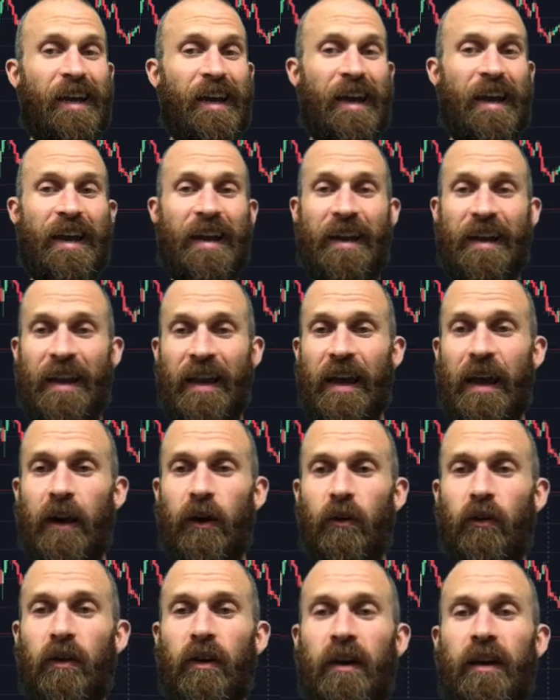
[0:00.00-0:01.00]
And
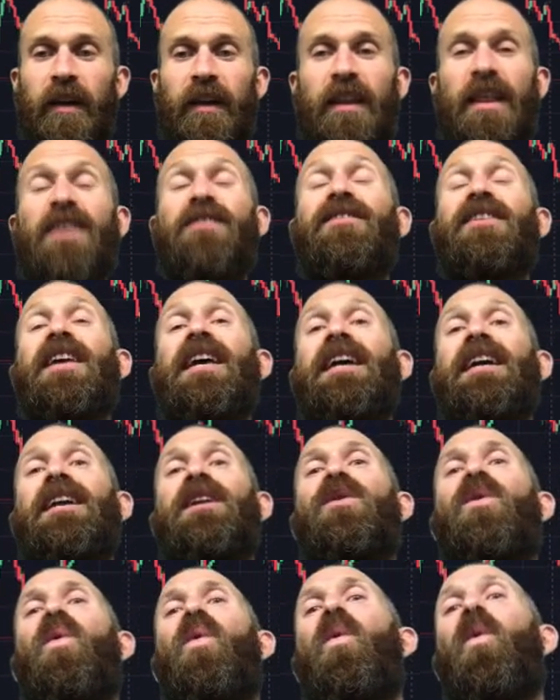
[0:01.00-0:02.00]
now they've
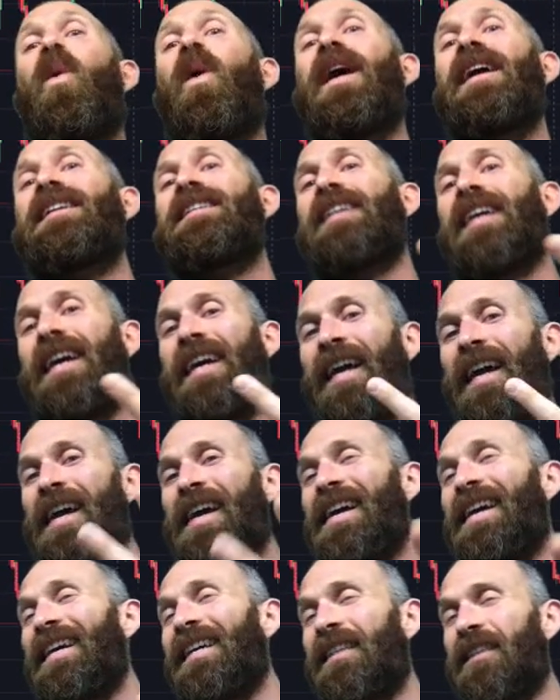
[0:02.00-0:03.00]
taken quite a
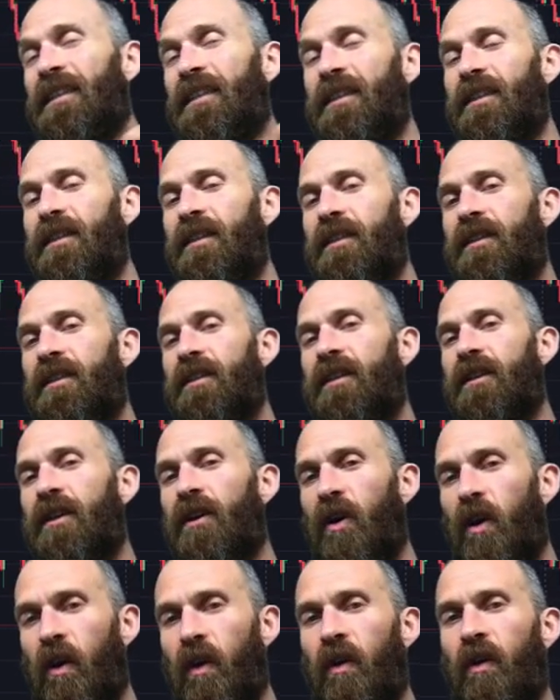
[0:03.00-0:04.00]
hit
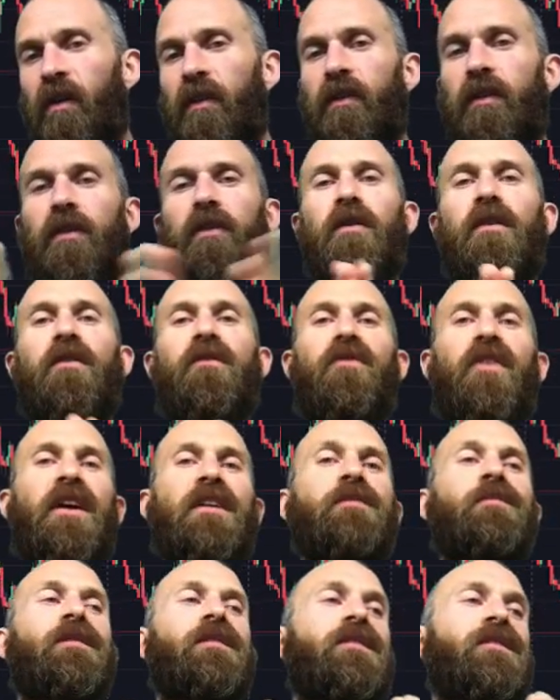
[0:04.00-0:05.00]
on their
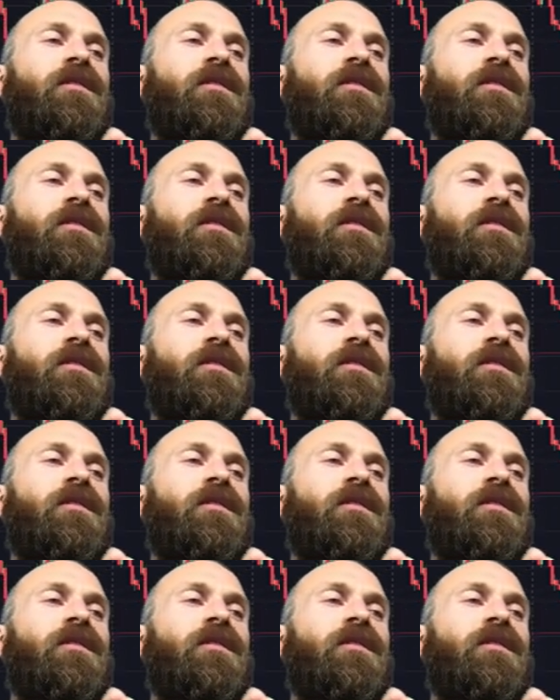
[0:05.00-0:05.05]
investment,